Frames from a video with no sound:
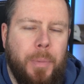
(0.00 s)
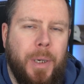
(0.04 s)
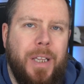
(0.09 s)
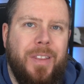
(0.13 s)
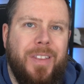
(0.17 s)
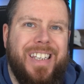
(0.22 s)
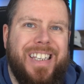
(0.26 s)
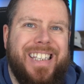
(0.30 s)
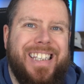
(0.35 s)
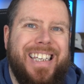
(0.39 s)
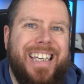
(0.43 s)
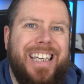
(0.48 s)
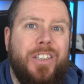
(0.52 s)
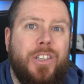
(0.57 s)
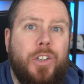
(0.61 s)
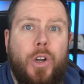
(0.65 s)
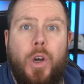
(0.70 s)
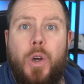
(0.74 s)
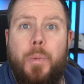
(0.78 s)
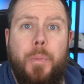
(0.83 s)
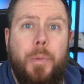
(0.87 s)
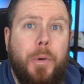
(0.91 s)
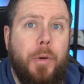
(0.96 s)
in the season
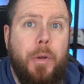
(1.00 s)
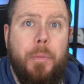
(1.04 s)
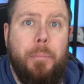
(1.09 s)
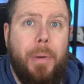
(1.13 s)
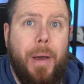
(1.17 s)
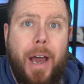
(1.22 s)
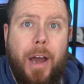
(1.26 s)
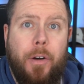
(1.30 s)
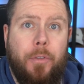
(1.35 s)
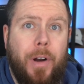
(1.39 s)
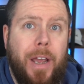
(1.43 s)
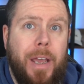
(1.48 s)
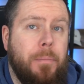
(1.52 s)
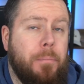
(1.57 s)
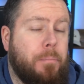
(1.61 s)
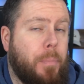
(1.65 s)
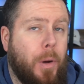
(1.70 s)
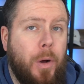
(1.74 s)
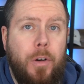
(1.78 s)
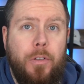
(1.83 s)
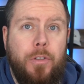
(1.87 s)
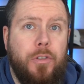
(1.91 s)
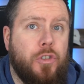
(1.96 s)
opener in Bahrain,
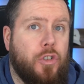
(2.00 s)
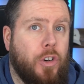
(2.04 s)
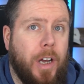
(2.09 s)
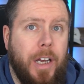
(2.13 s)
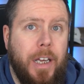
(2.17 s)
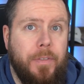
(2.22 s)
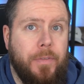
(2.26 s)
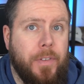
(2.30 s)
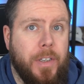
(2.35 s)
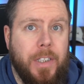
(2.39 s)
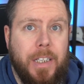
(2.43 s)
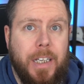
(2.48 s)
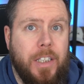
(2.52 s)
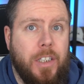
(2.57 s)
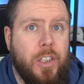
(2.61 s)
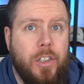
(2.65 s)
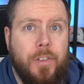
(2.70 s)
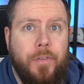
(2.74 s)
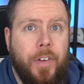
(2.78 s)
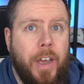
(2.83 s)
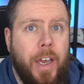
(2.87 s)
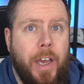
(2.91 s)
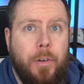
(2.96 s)
both drivers had
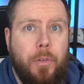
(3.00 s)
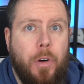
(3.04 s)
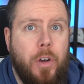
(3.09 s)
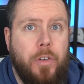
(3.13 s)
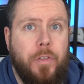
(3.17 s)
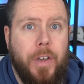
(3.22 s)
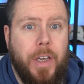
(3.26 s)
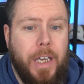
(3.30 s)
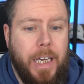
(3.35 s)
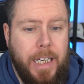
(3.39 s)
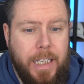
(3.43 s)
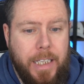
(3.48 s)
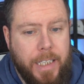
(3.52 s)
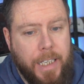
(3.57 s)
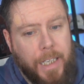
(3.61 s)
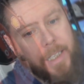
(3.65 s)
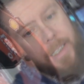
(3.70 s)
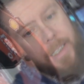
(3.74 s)
severe overheating.